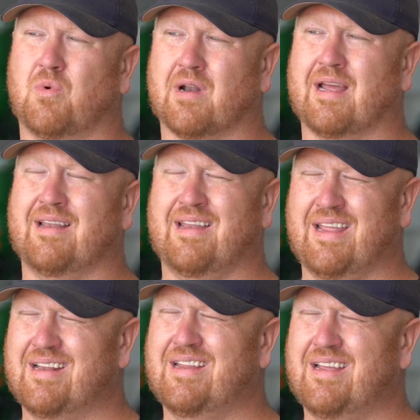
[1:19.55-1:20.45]
what I
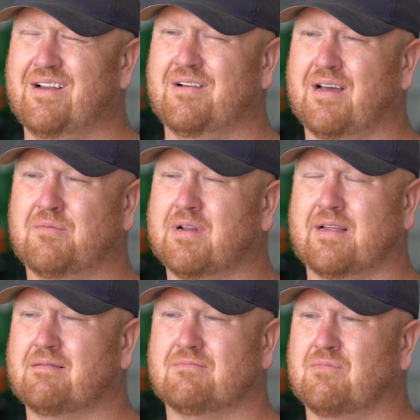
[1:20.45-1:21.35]
need to hear, not what
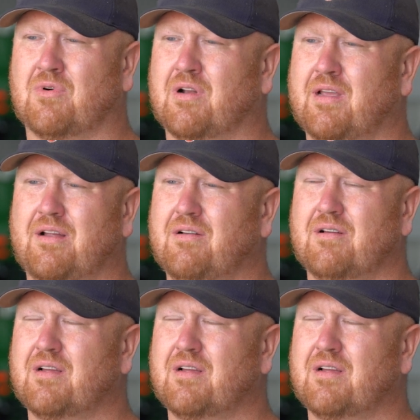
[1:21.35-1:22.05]
I want to hear.